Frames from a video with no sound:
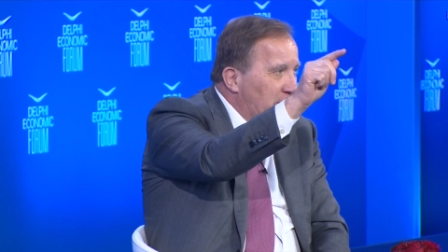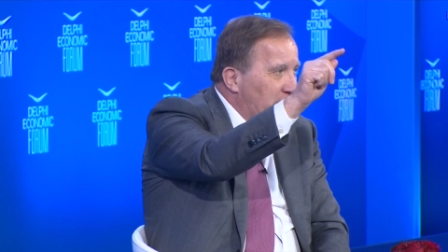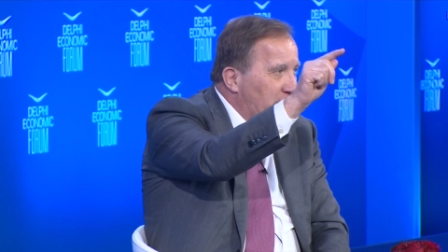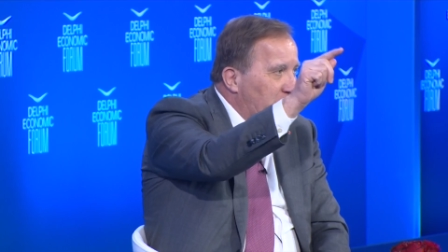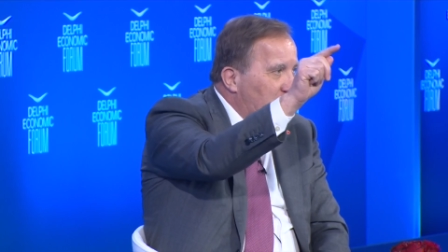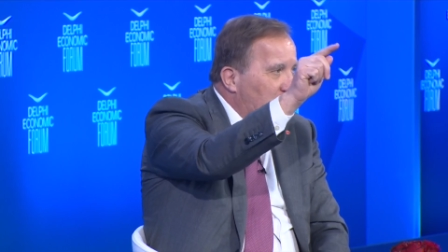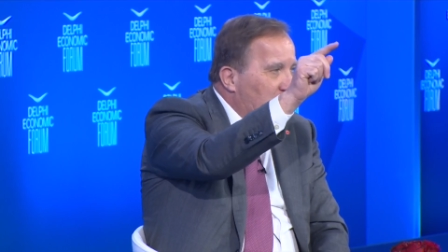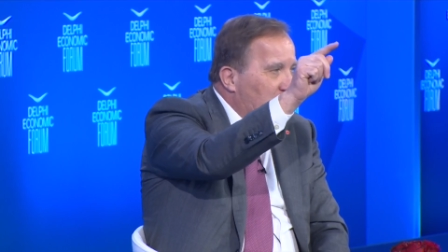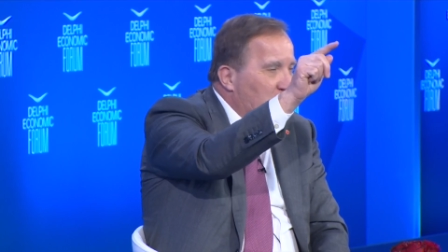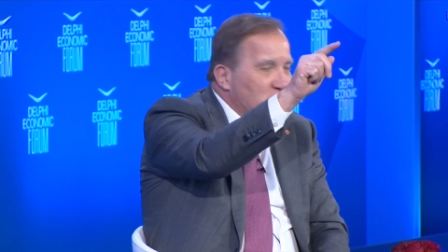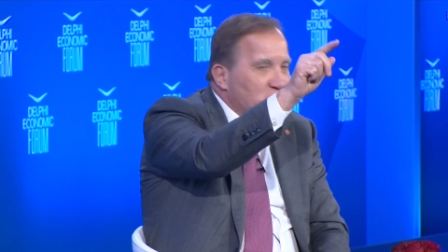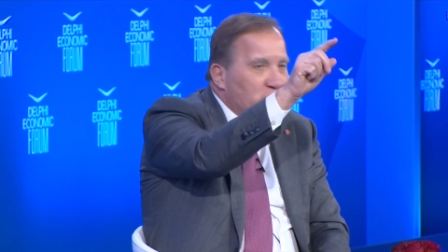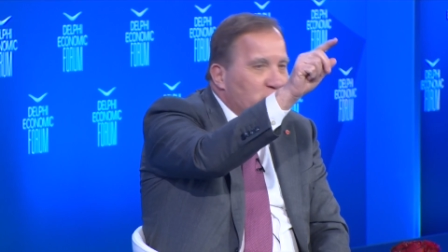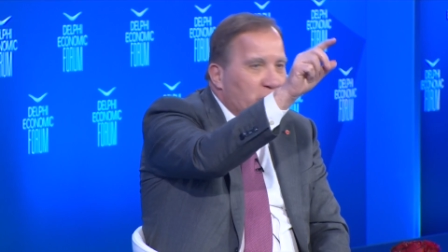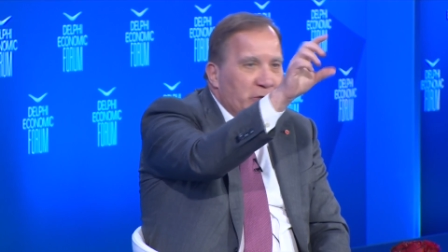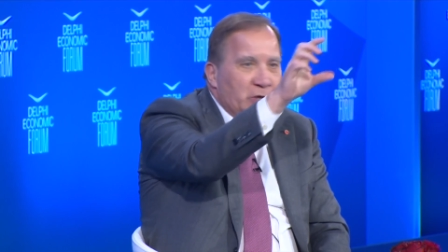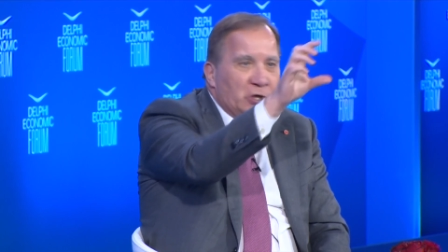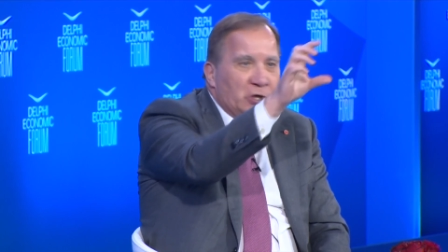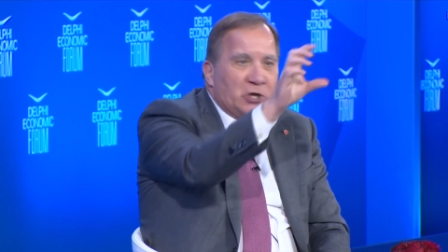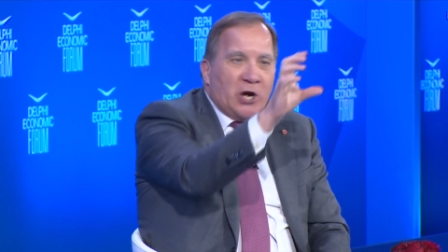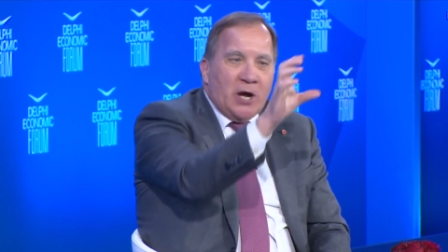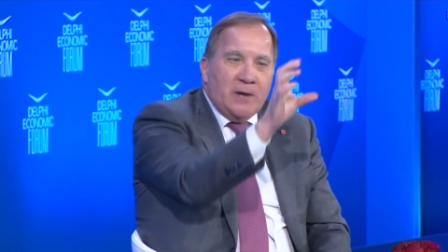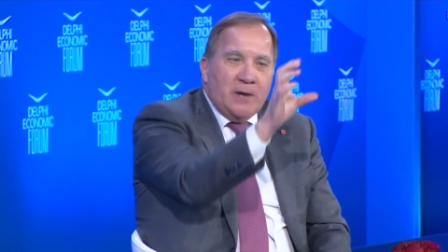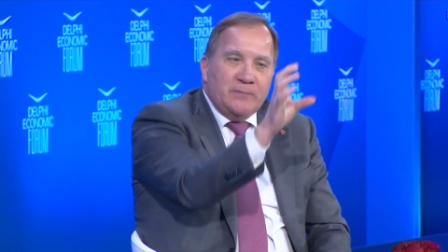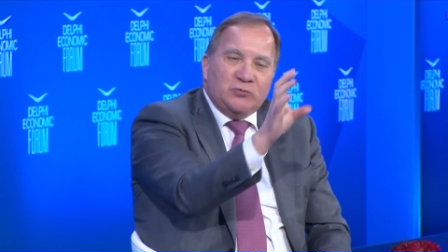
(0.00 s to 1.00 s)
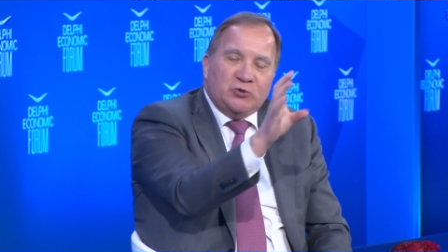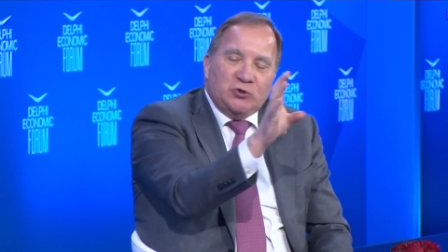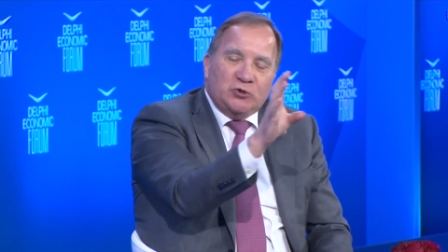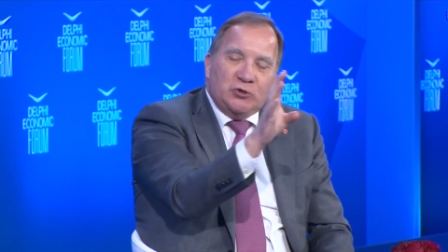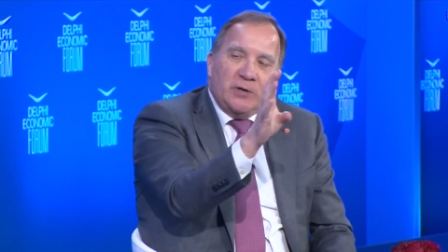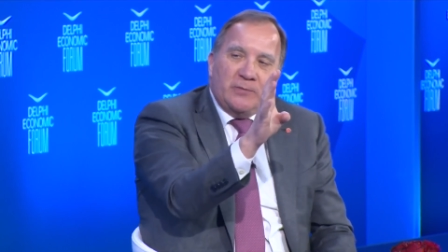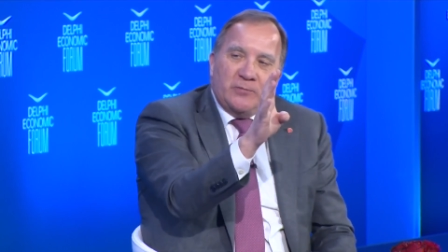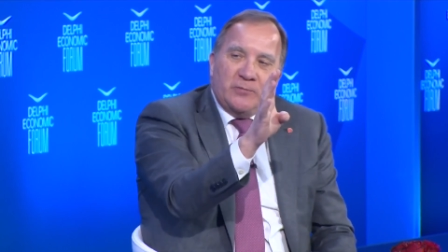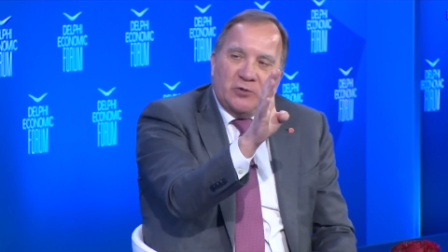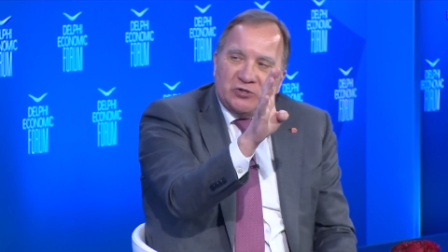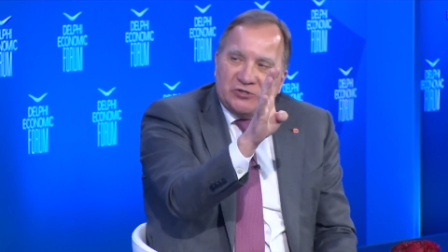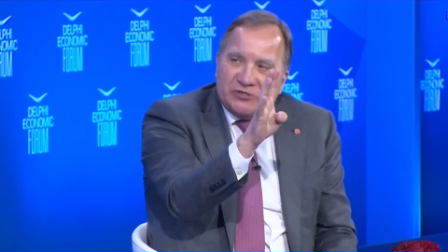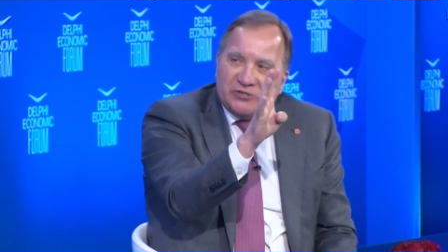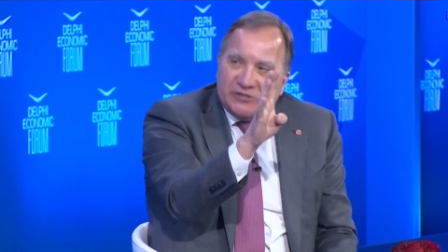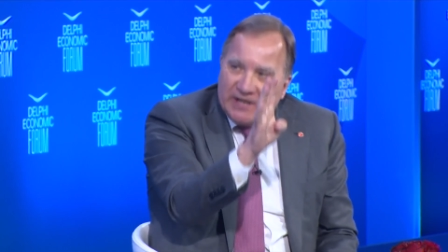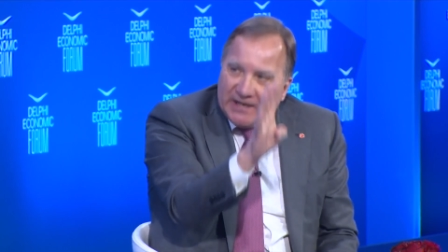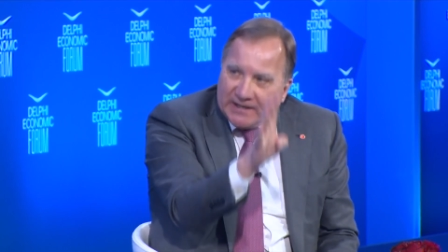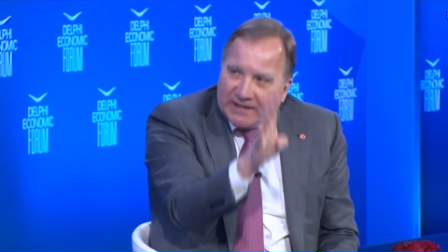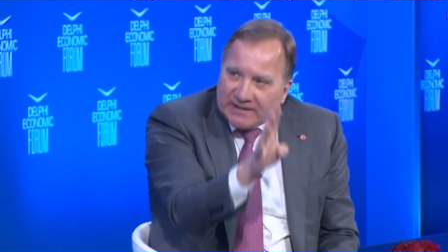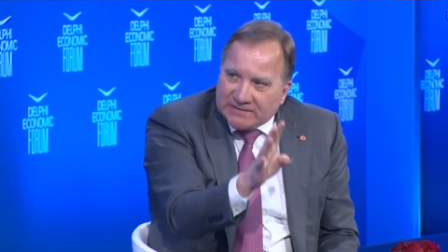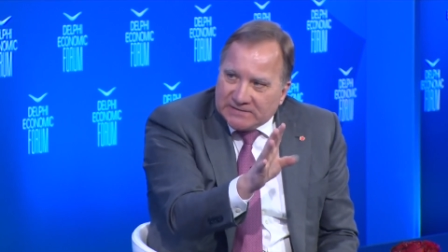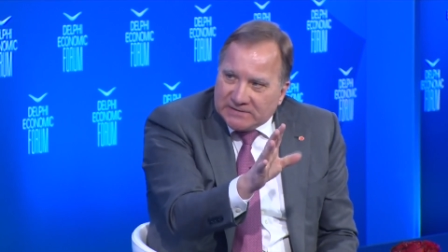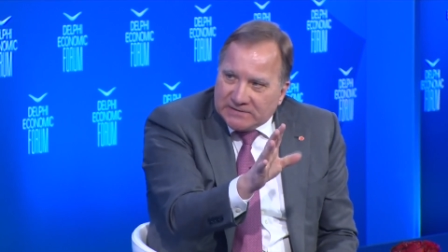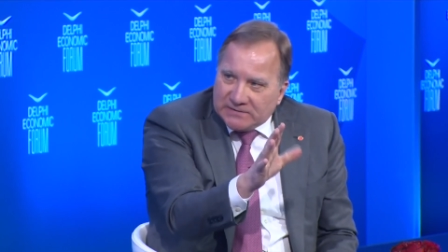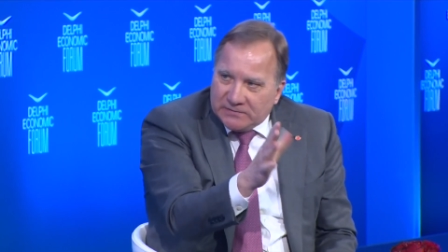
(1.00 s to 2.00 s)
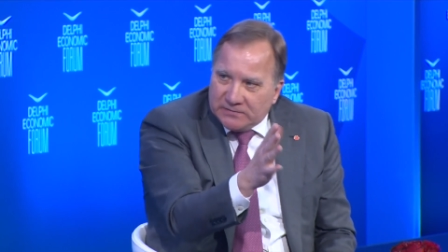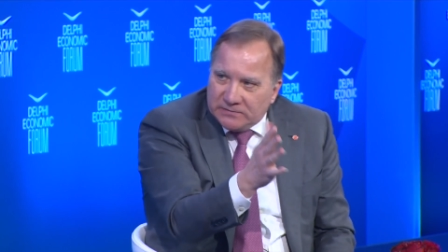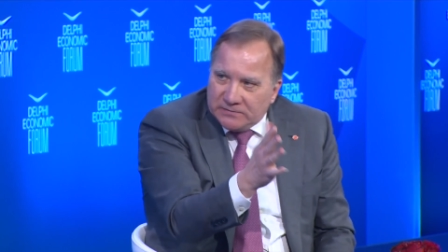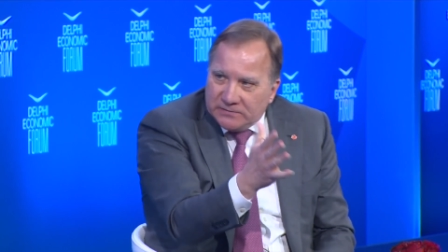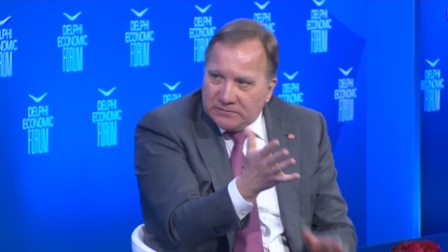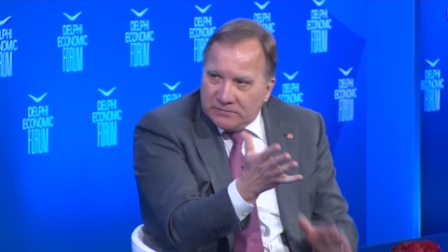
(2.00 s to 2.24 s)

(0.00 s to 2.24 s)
Because when you come to number 6,